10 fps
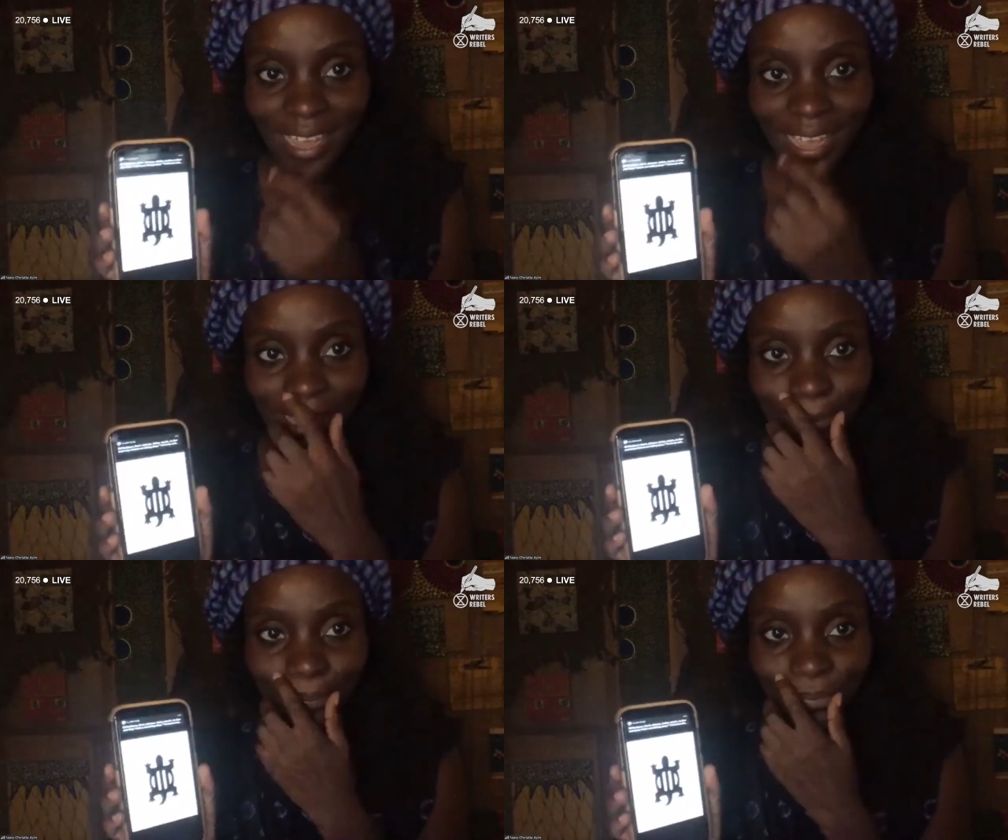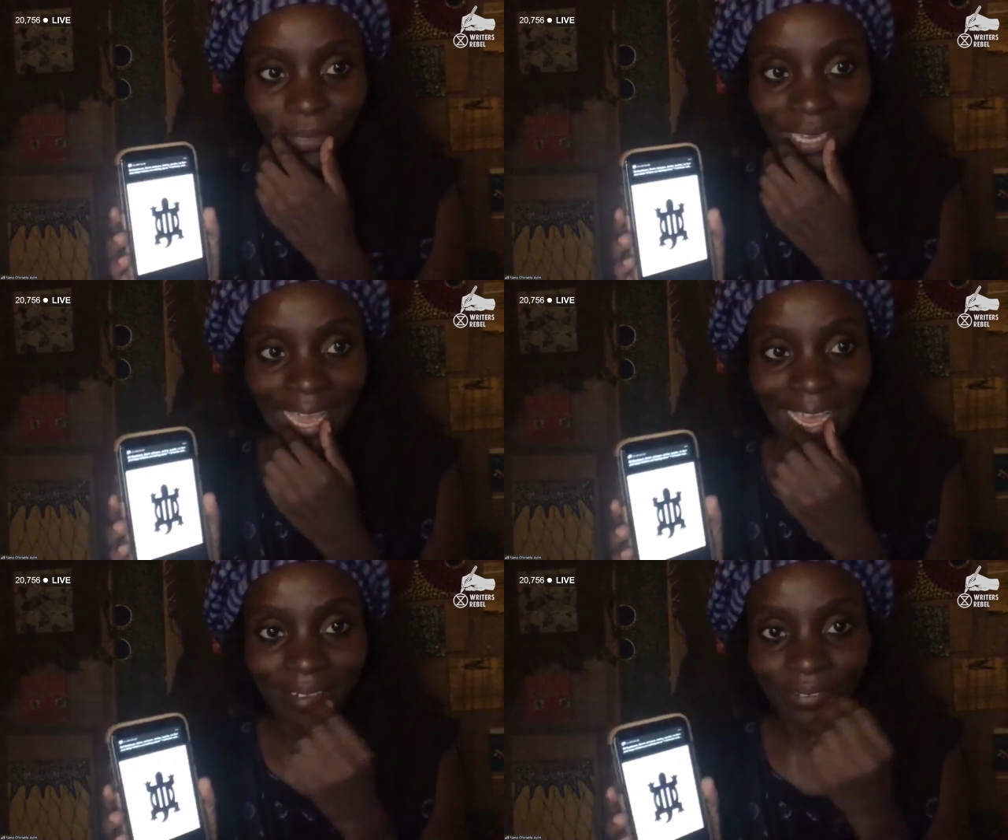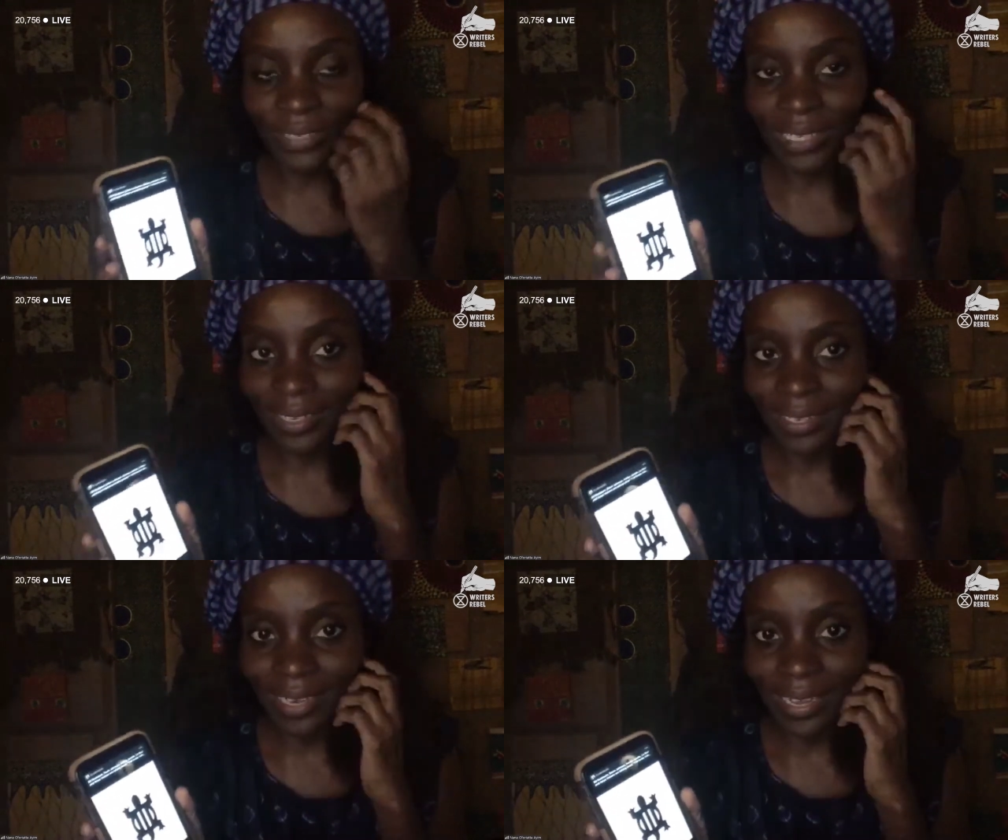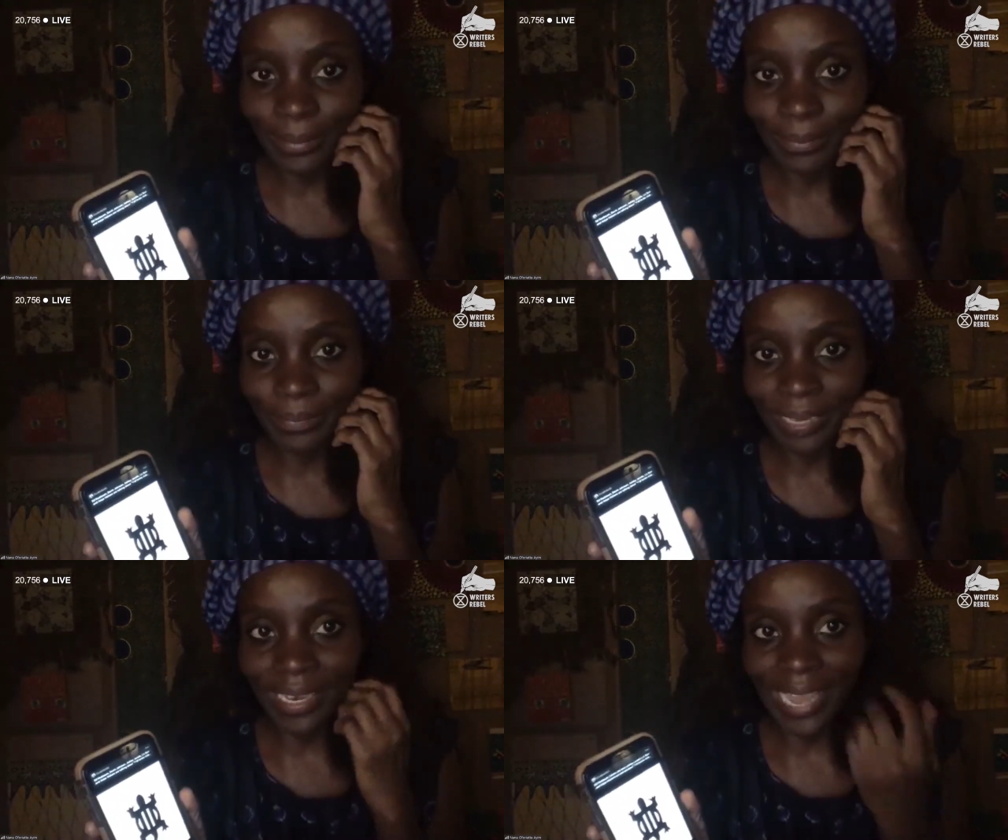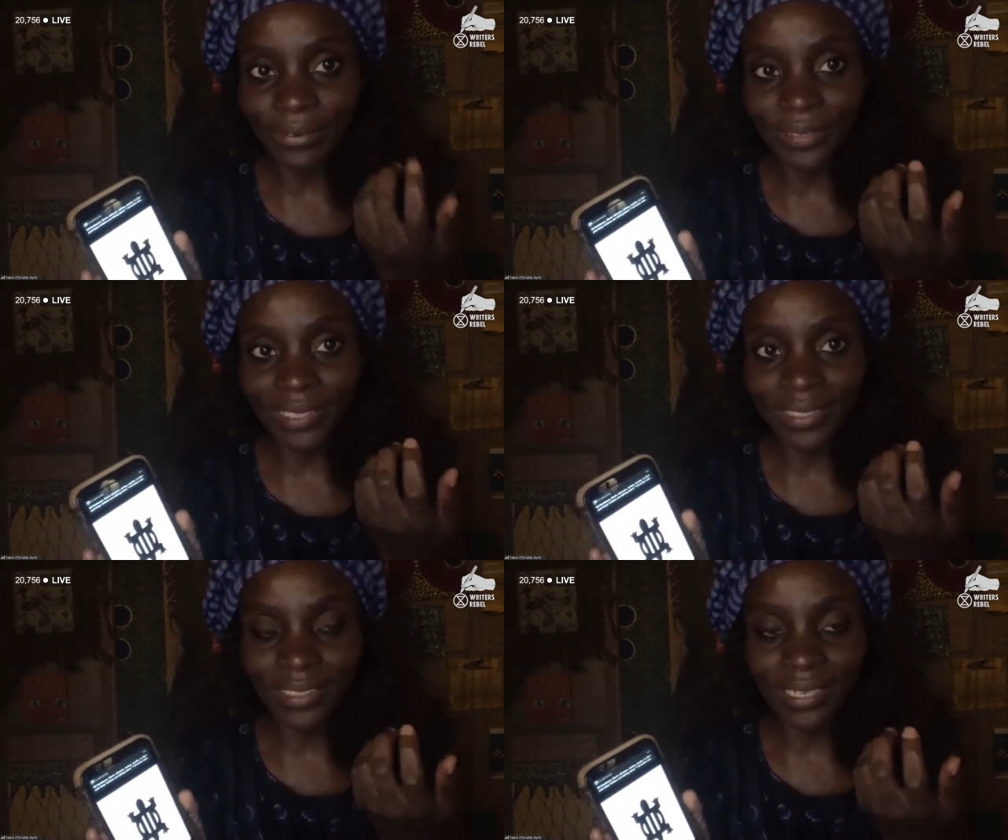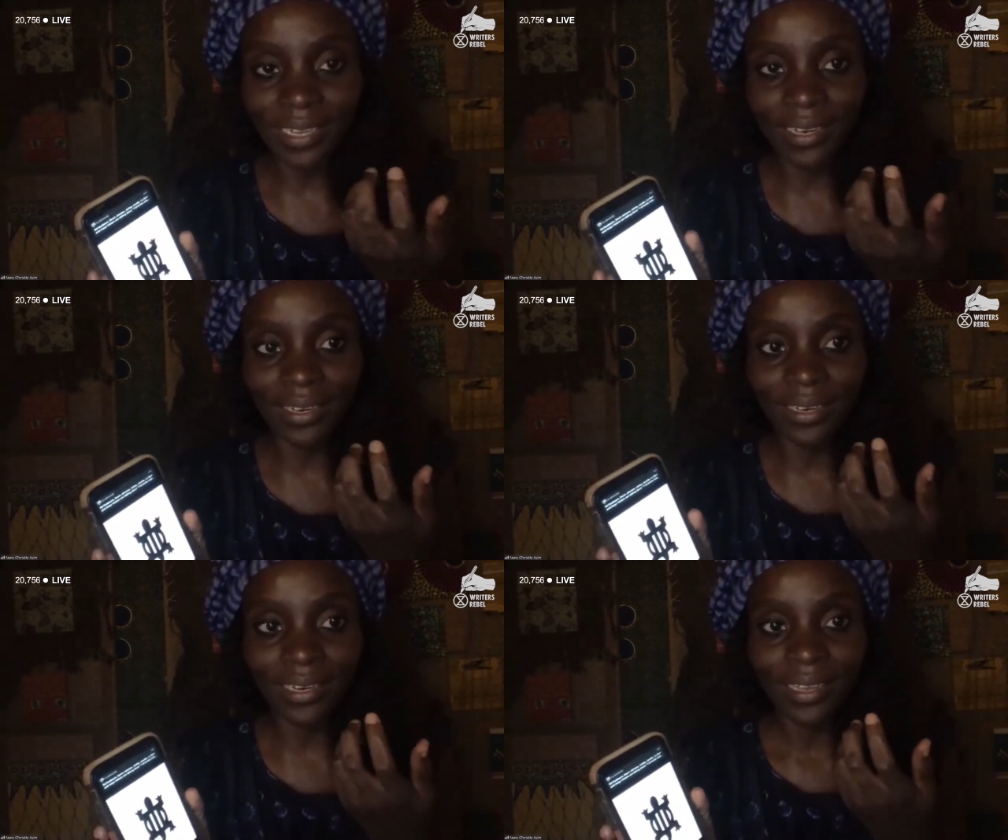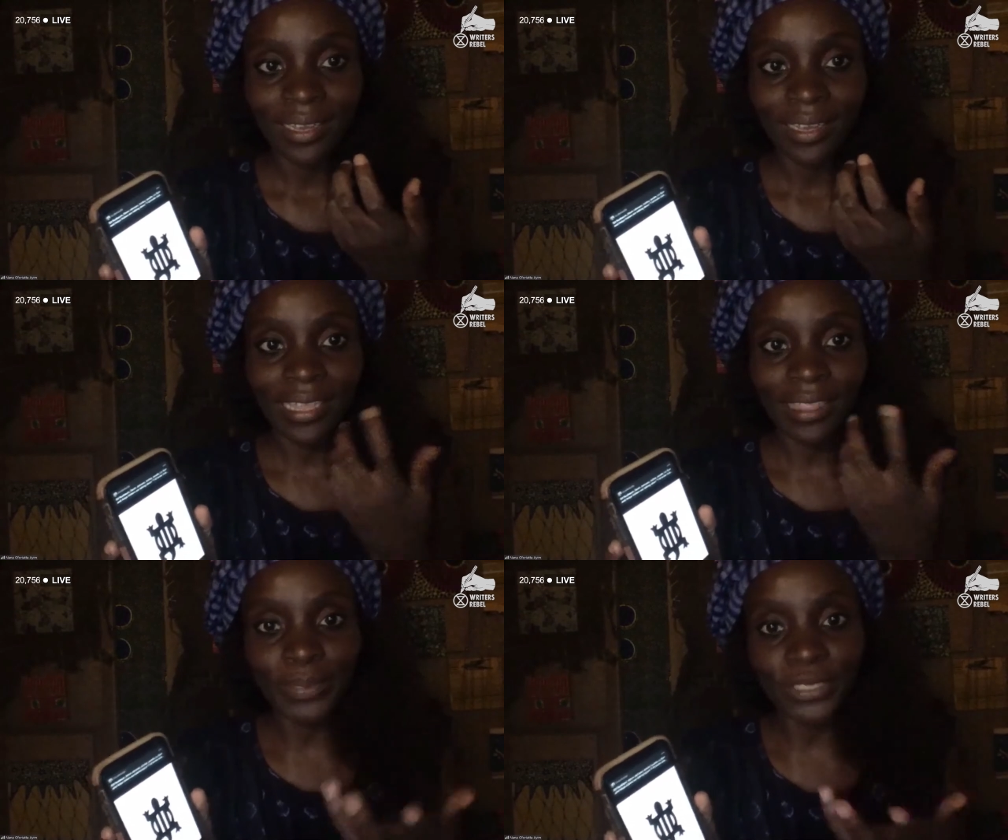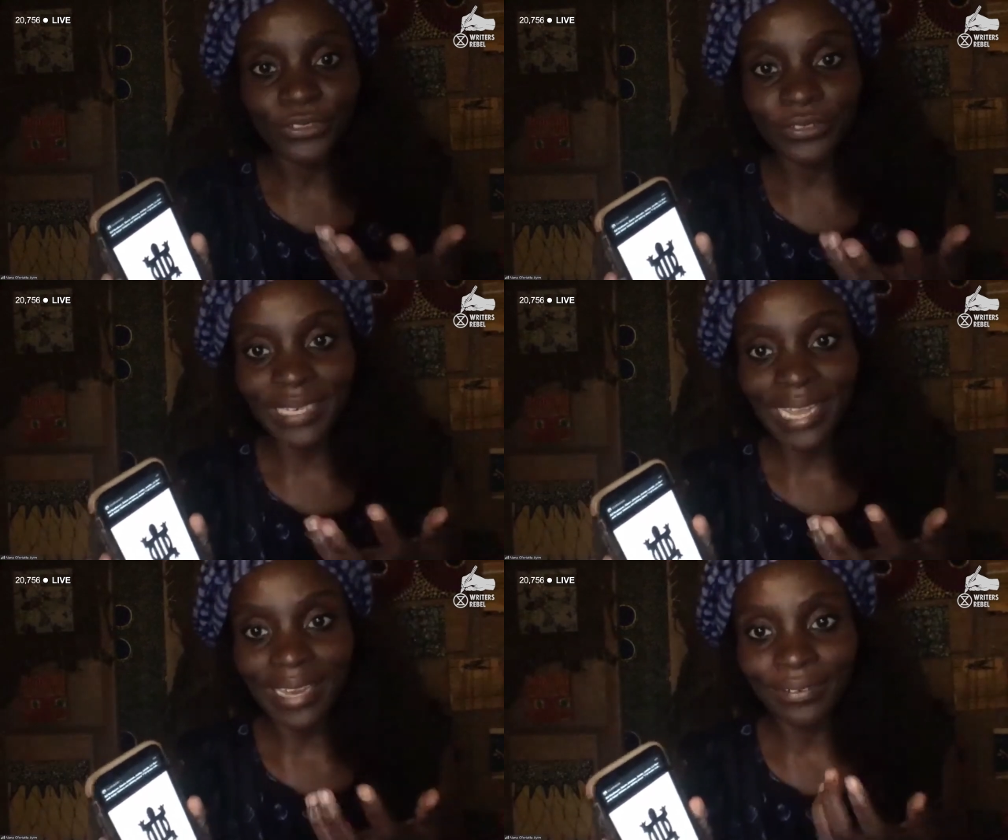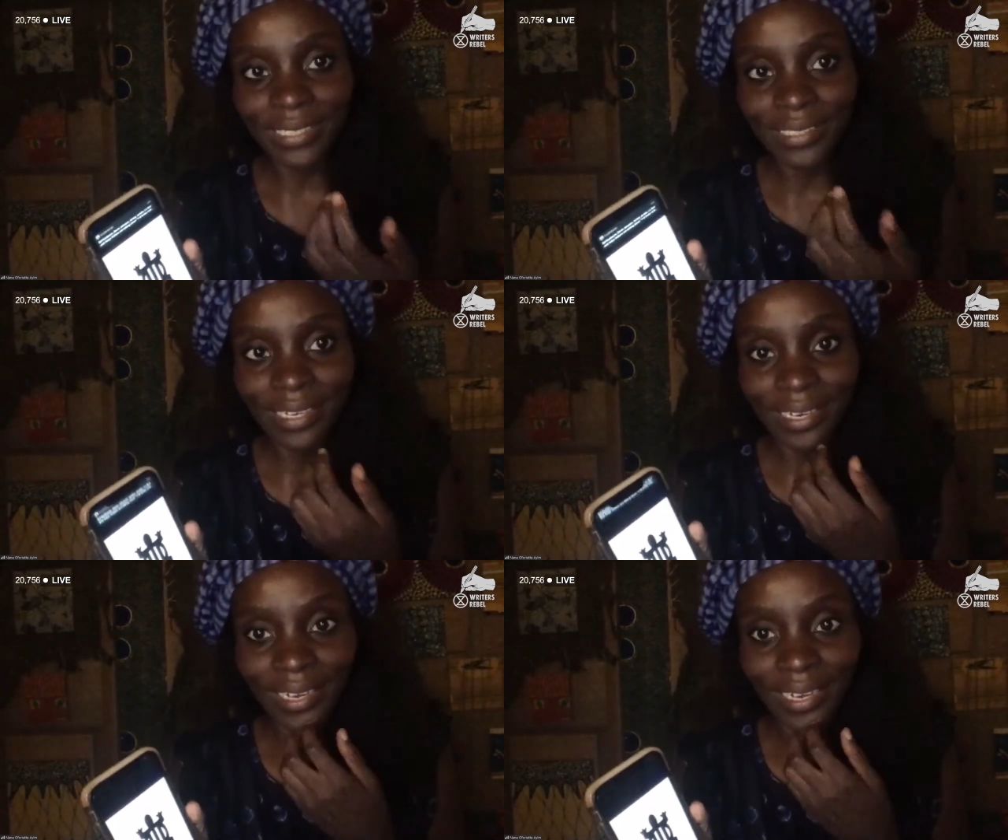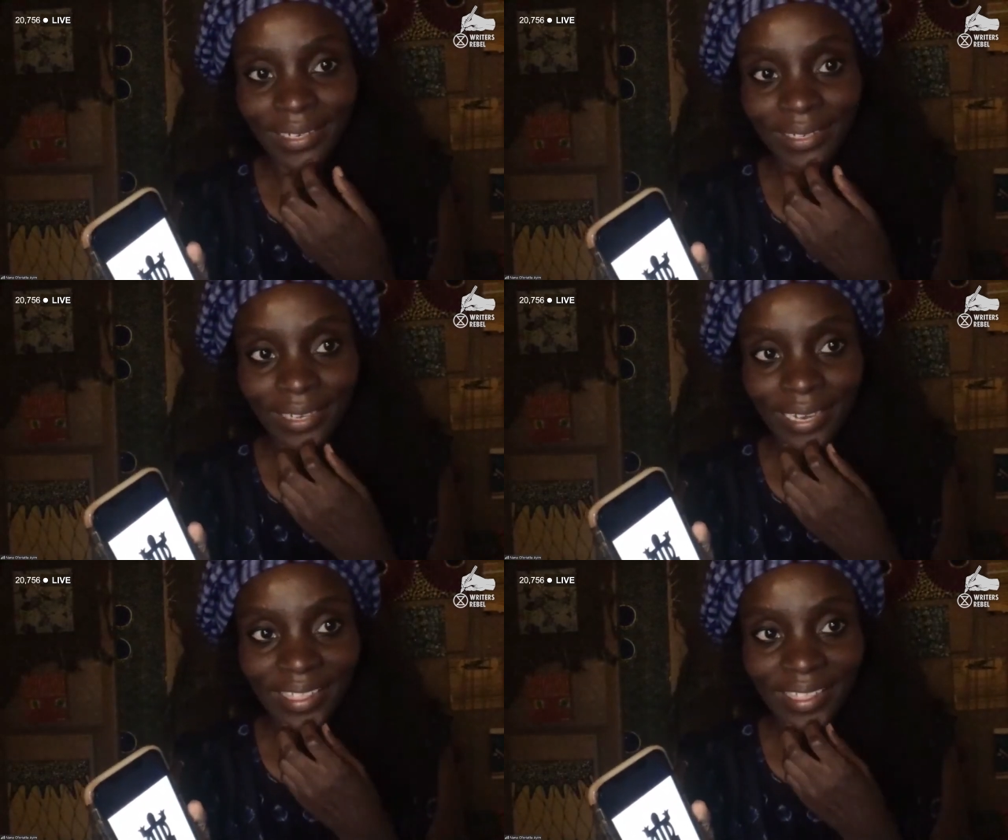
Um, we have uh, um, a language in it's a pictorial language in Ghana.